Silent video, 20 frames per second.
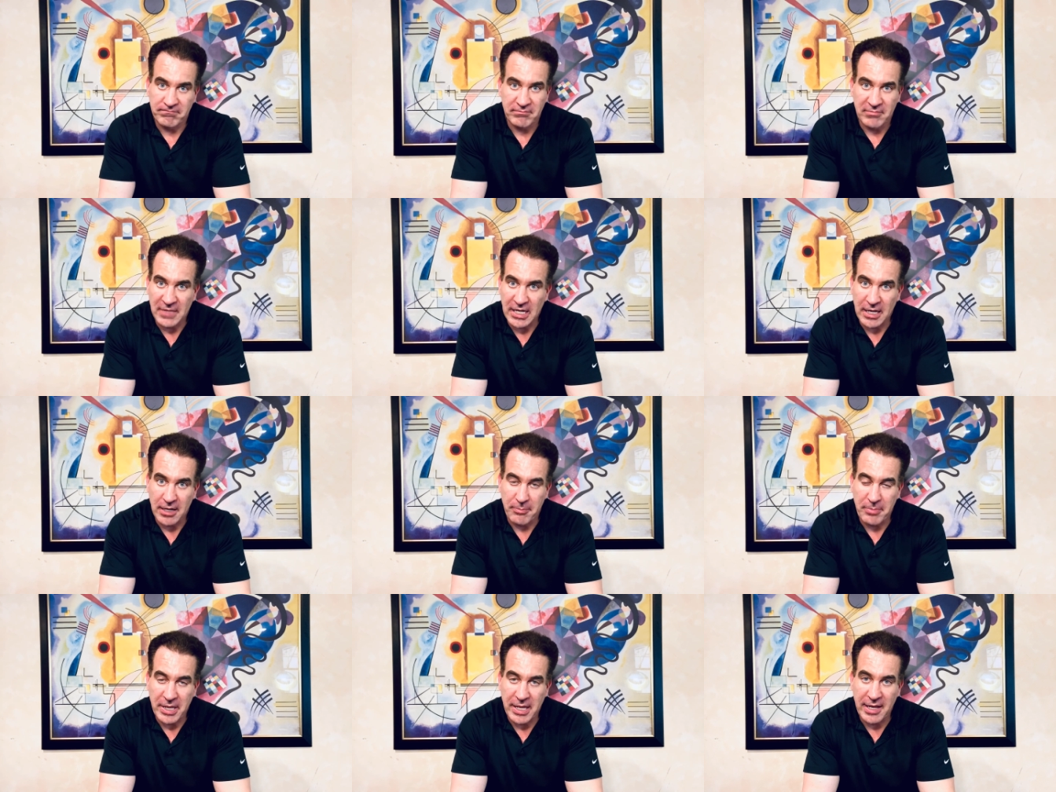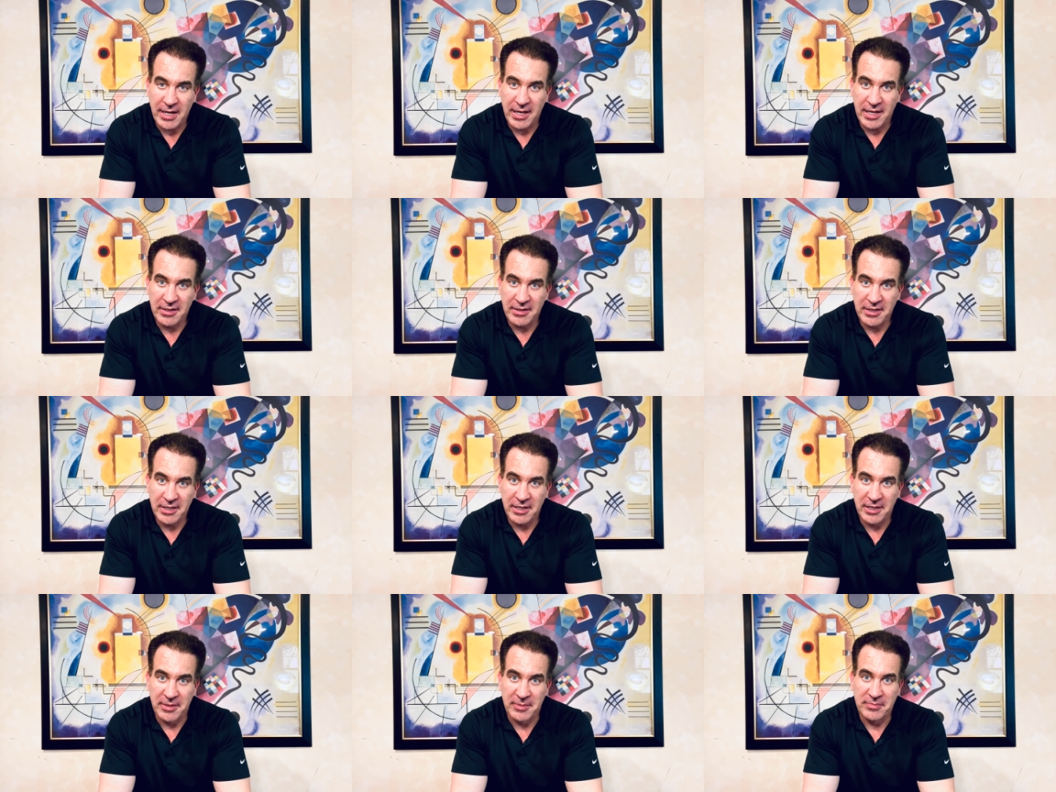Not a bad
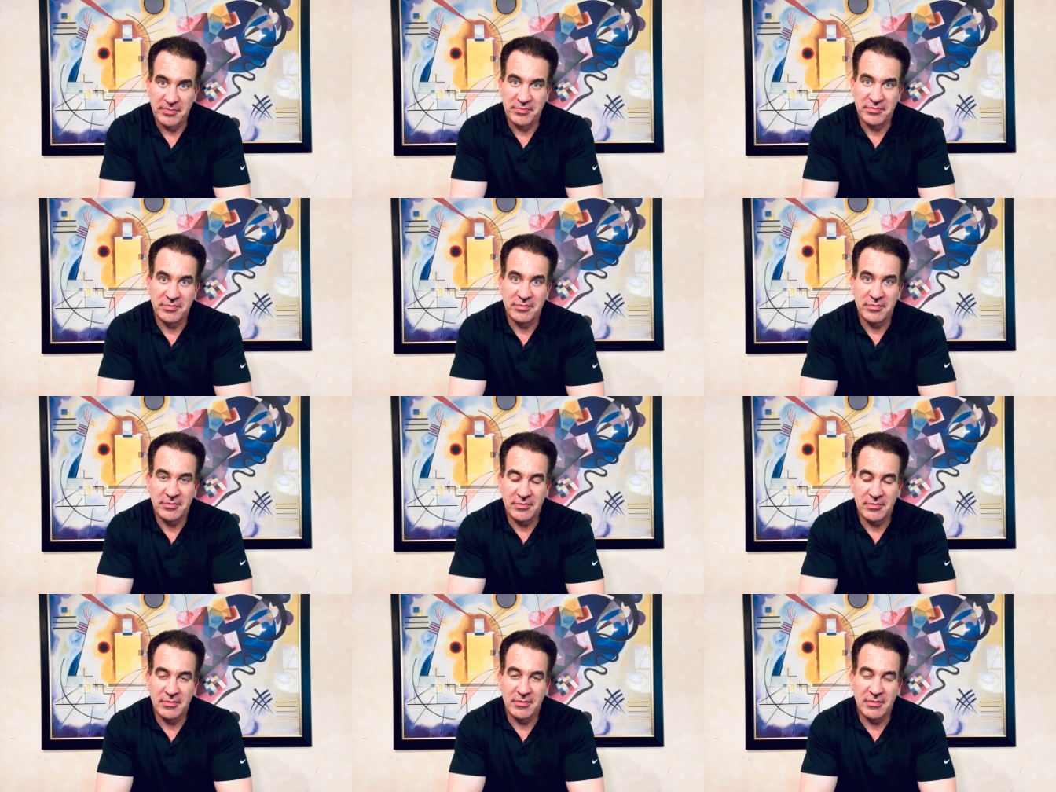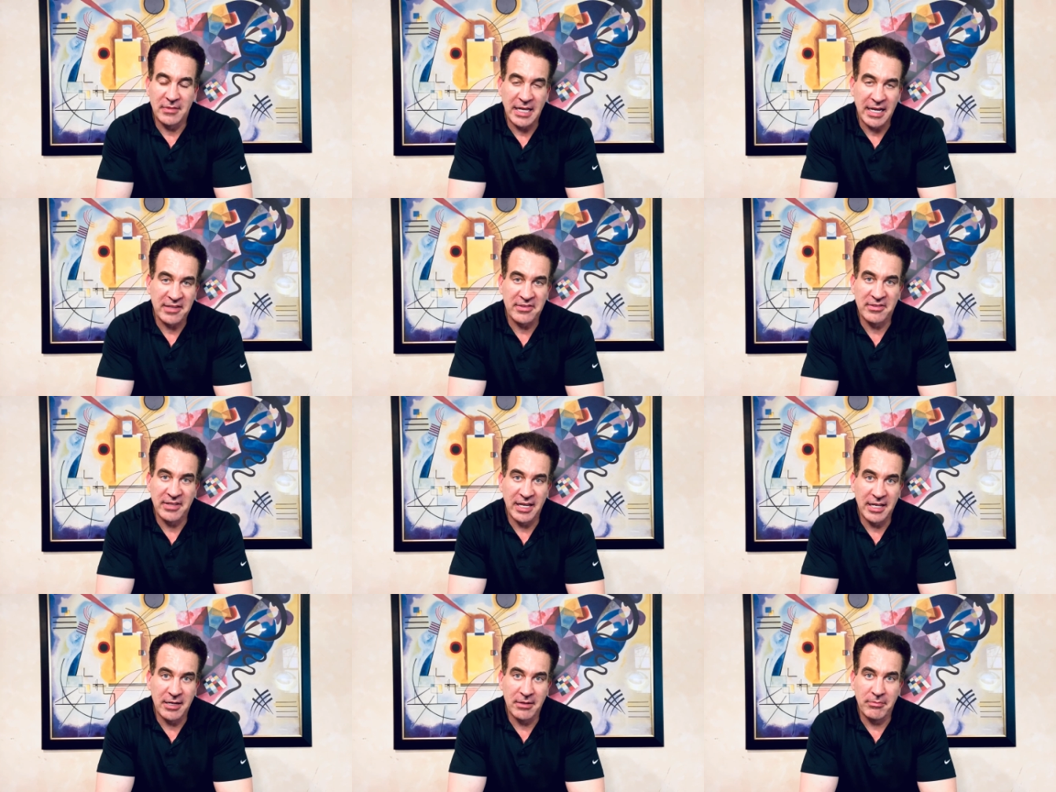idea. Next
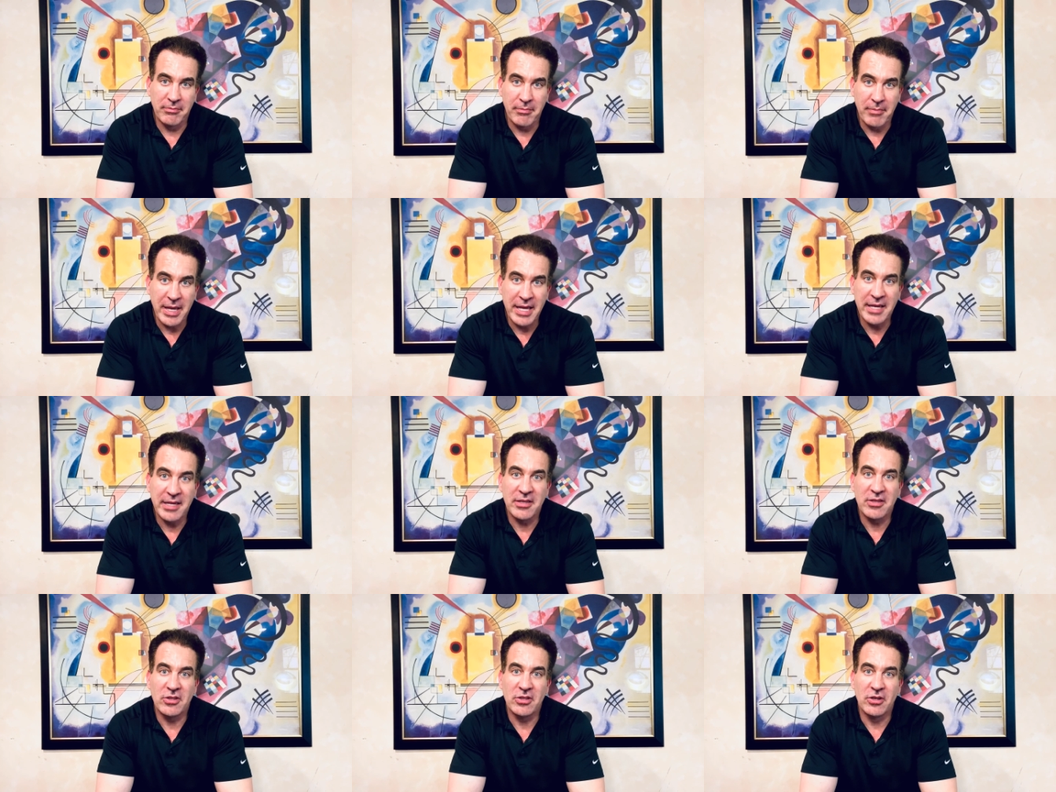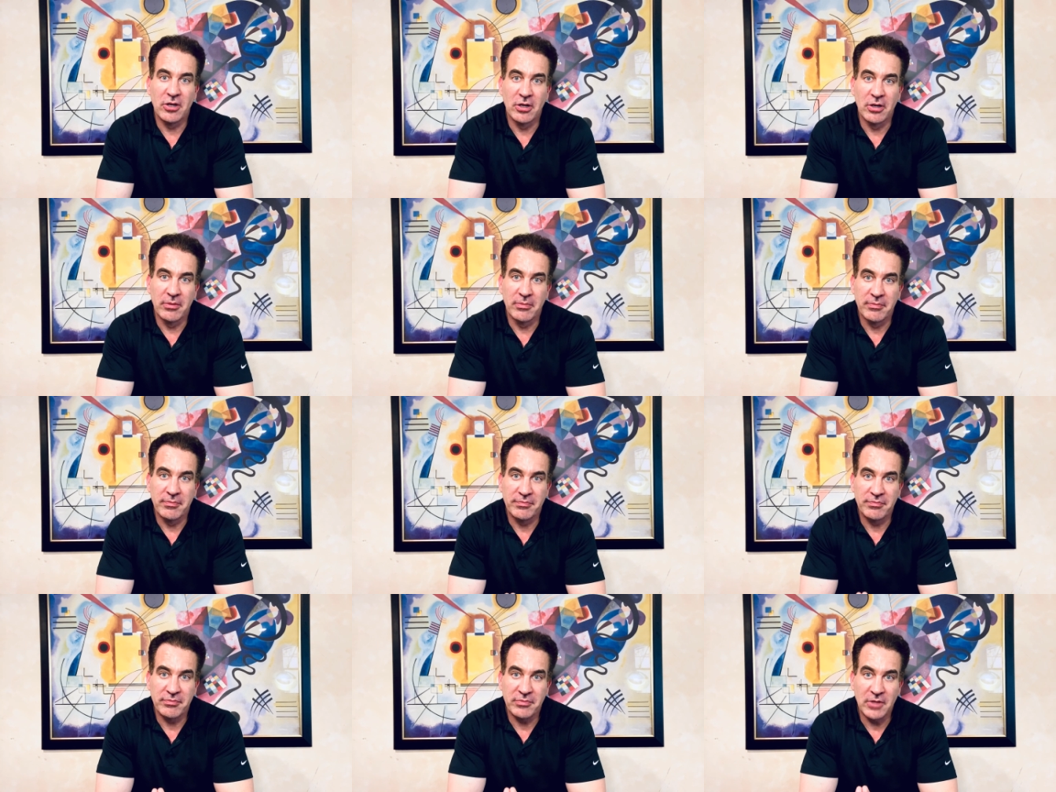item, make it
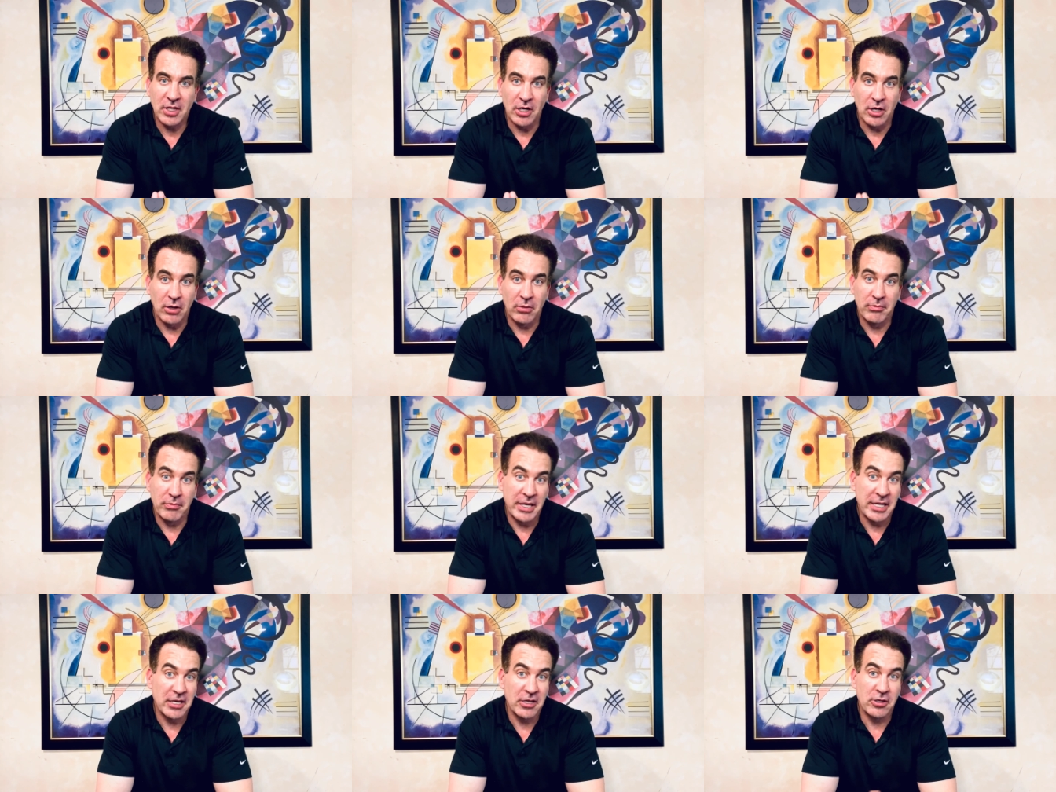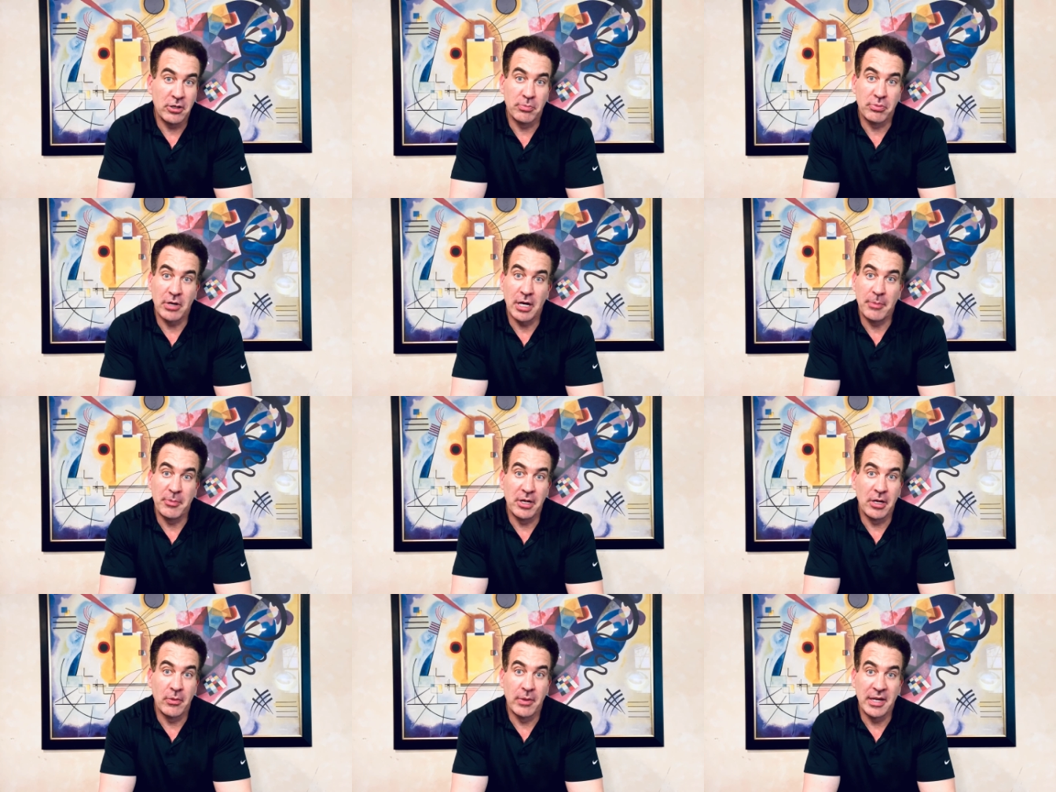your
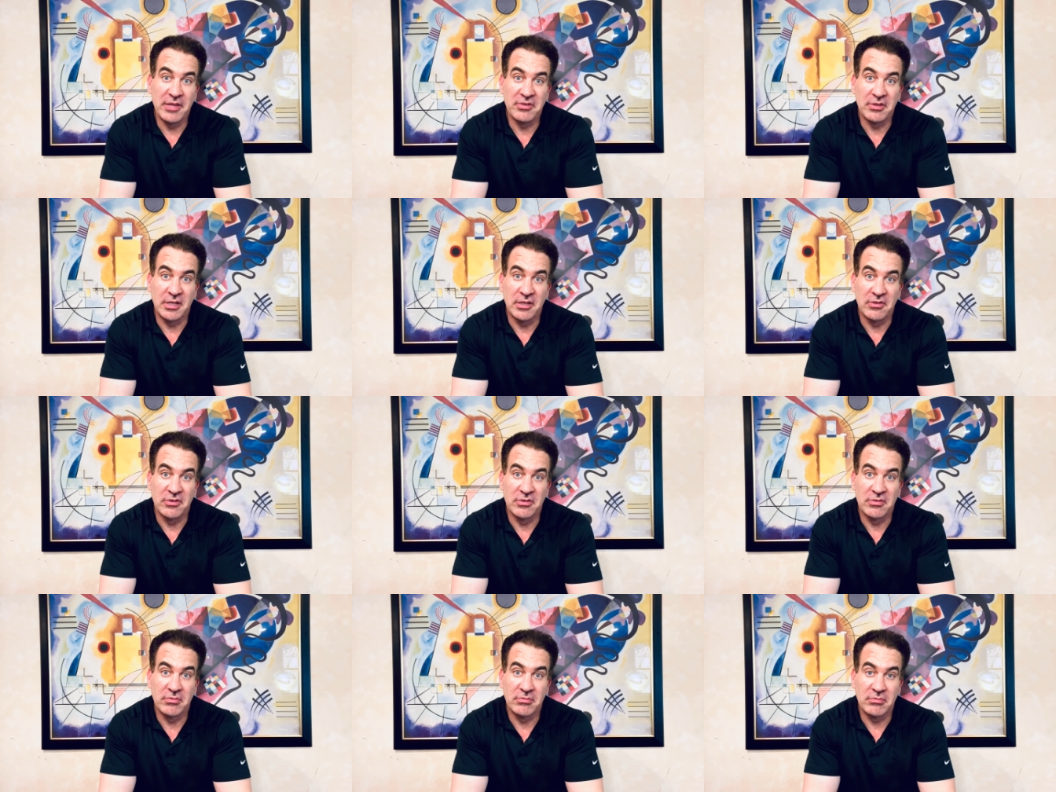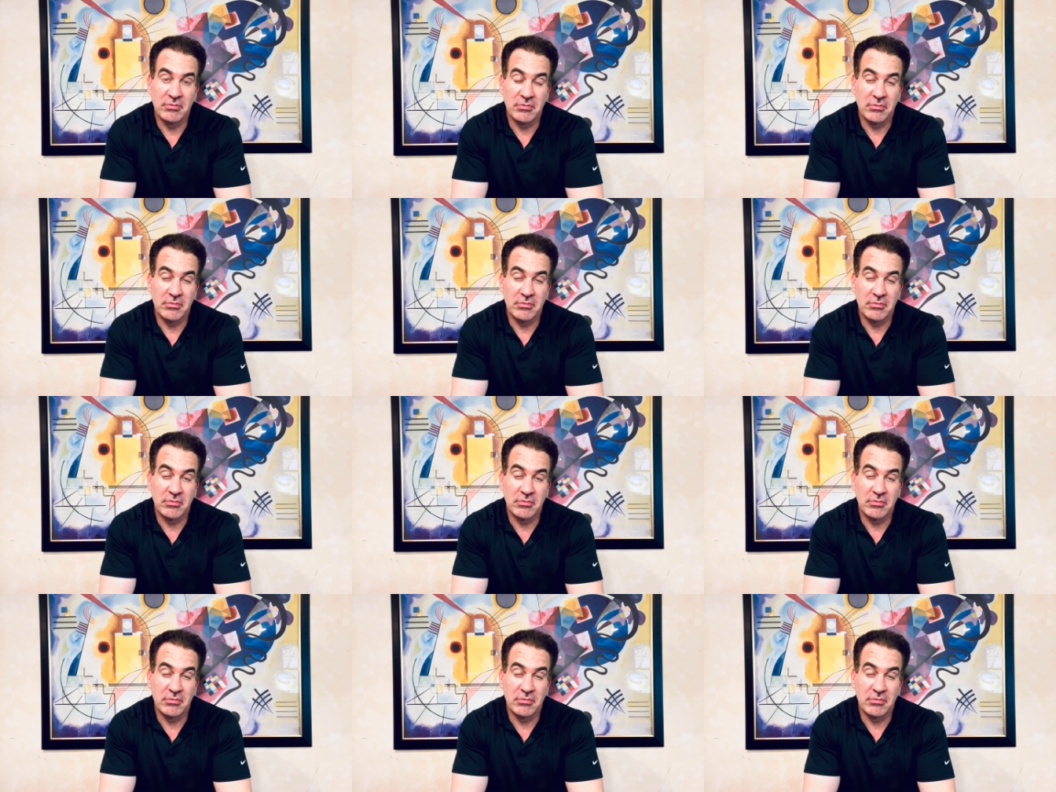primary residence